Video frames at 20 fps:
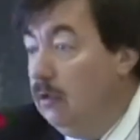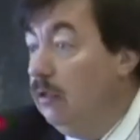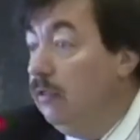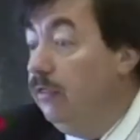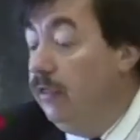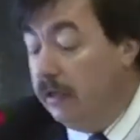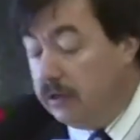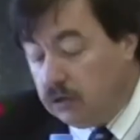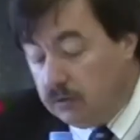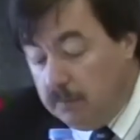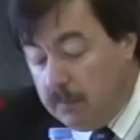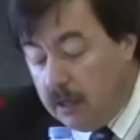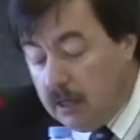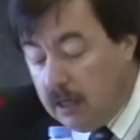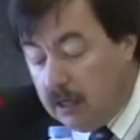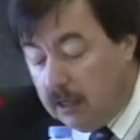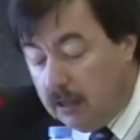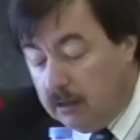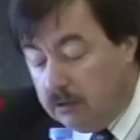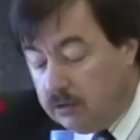This
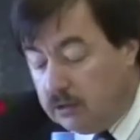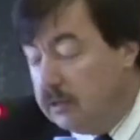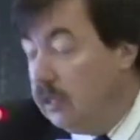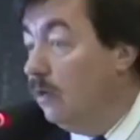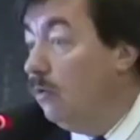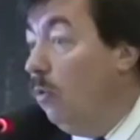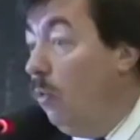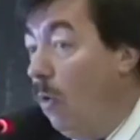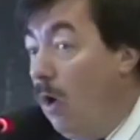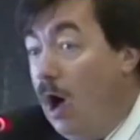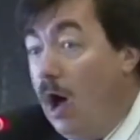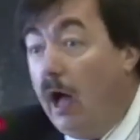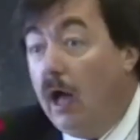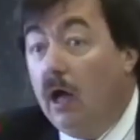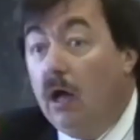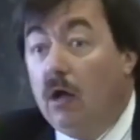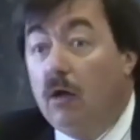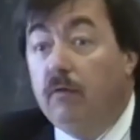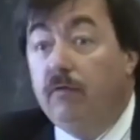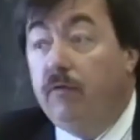means that
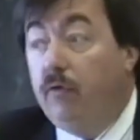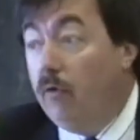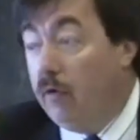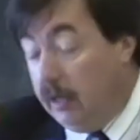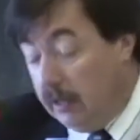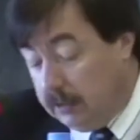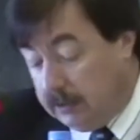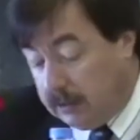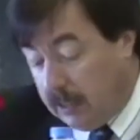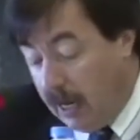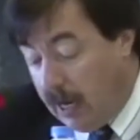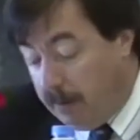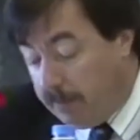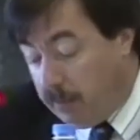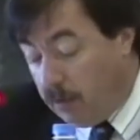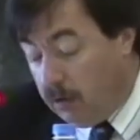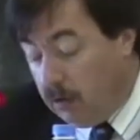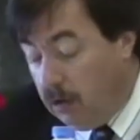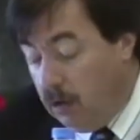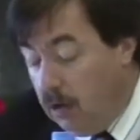while, for
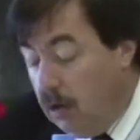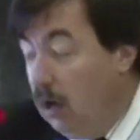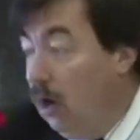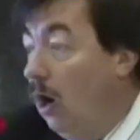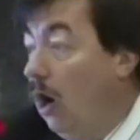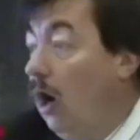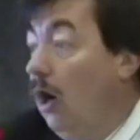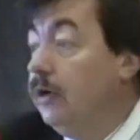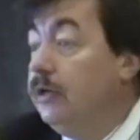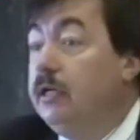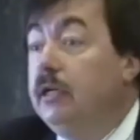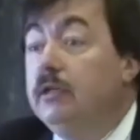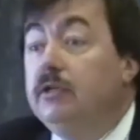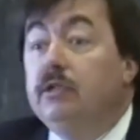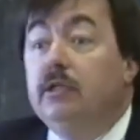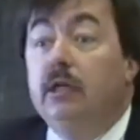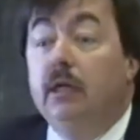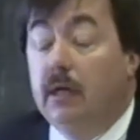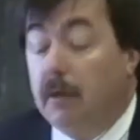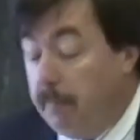example,
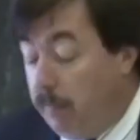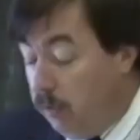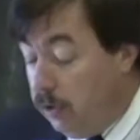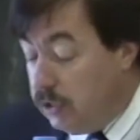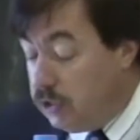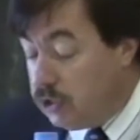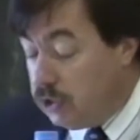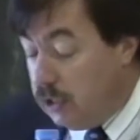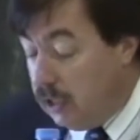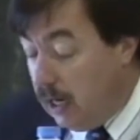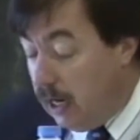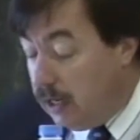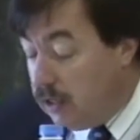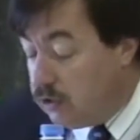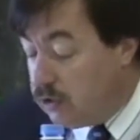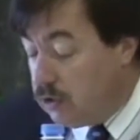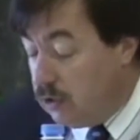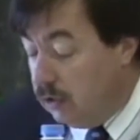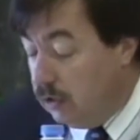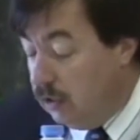artistic
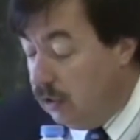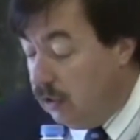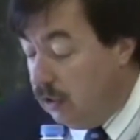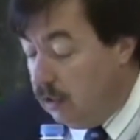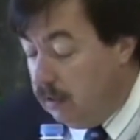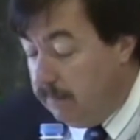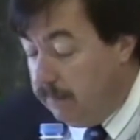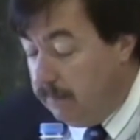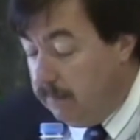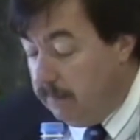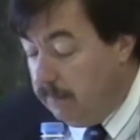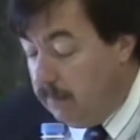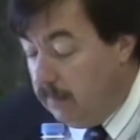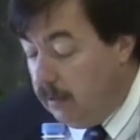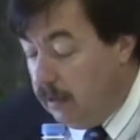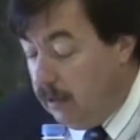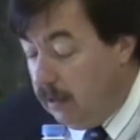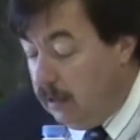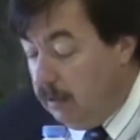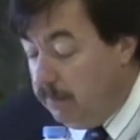appreciation
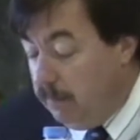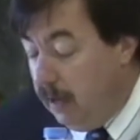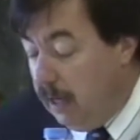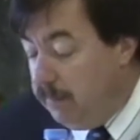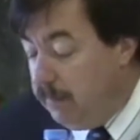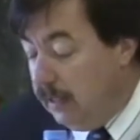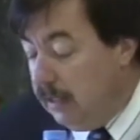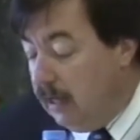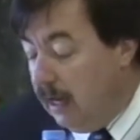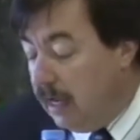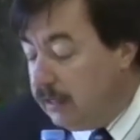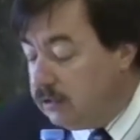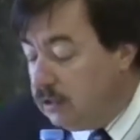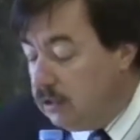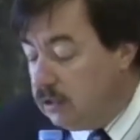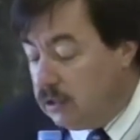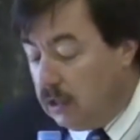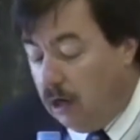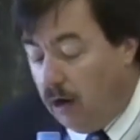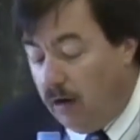may be
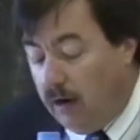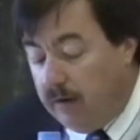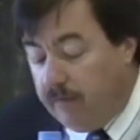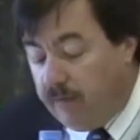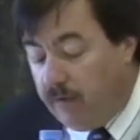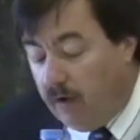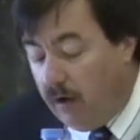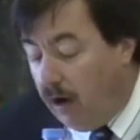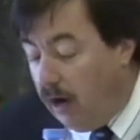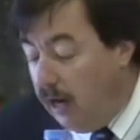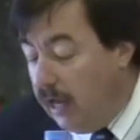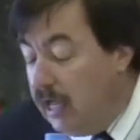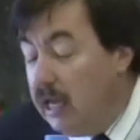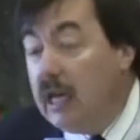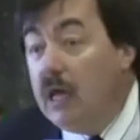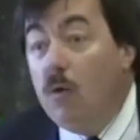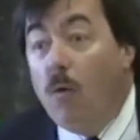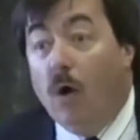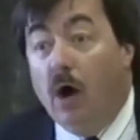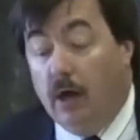necessary for
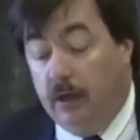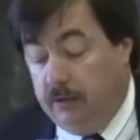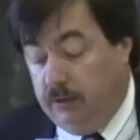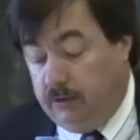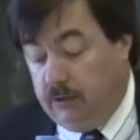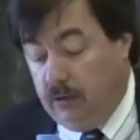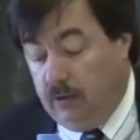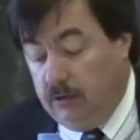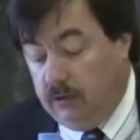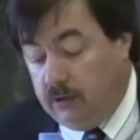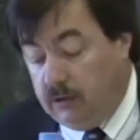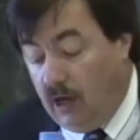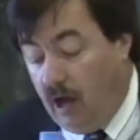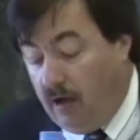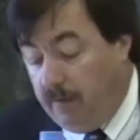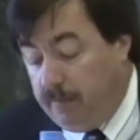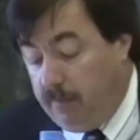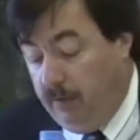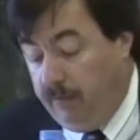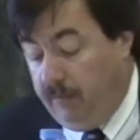anyone's
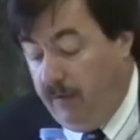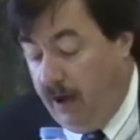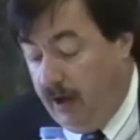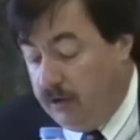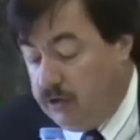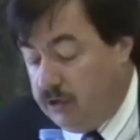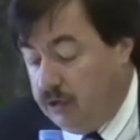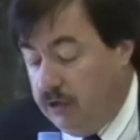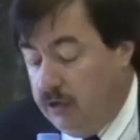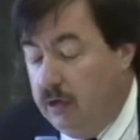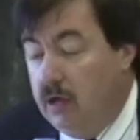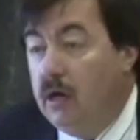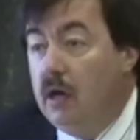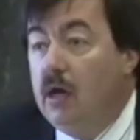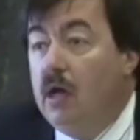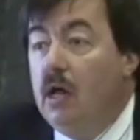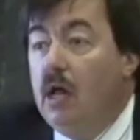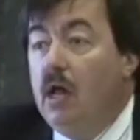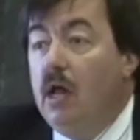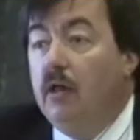self-perfection,
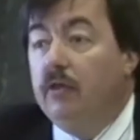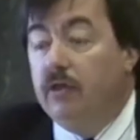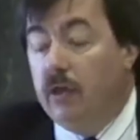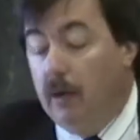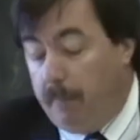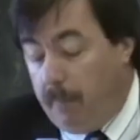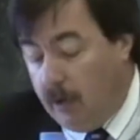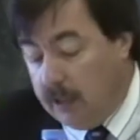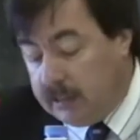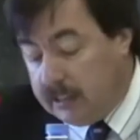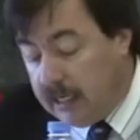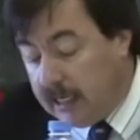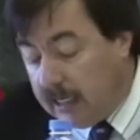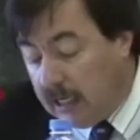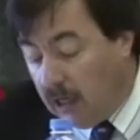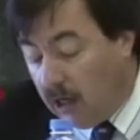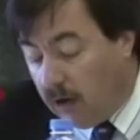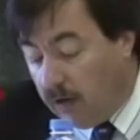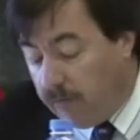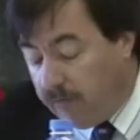the
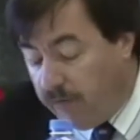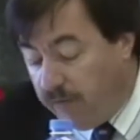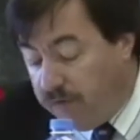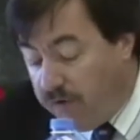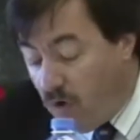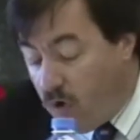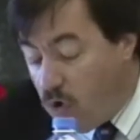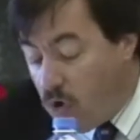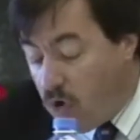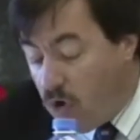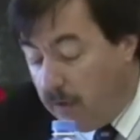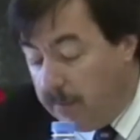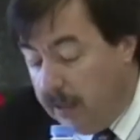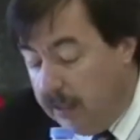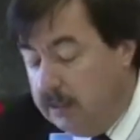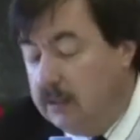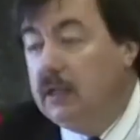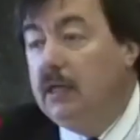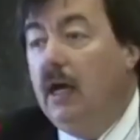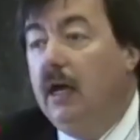particular form
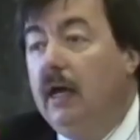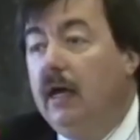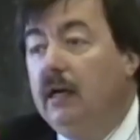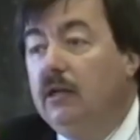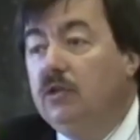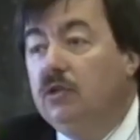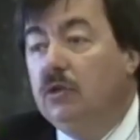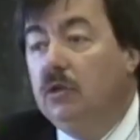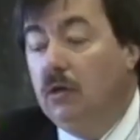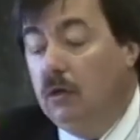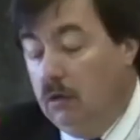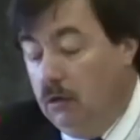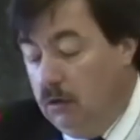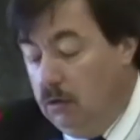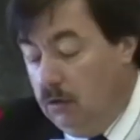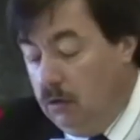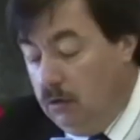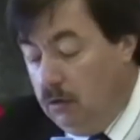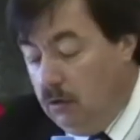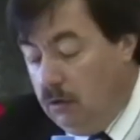it takes
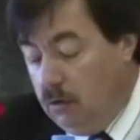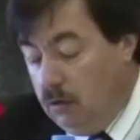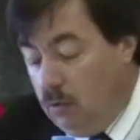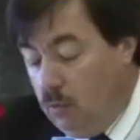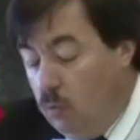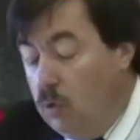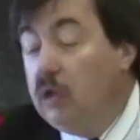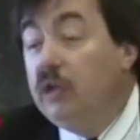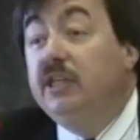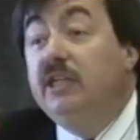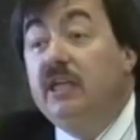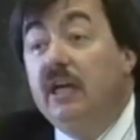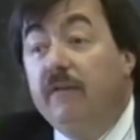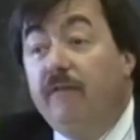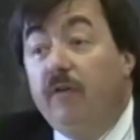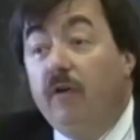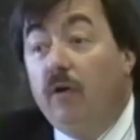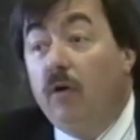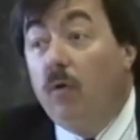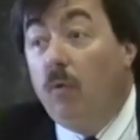will
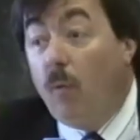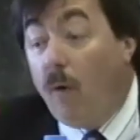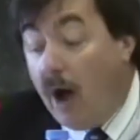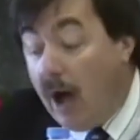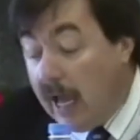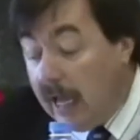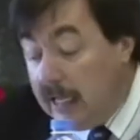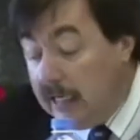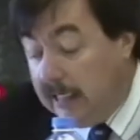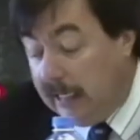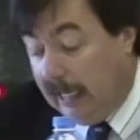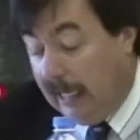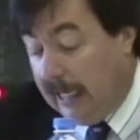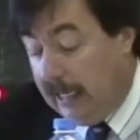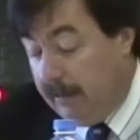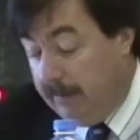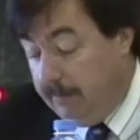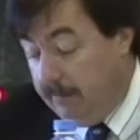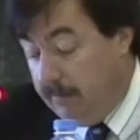differ widely.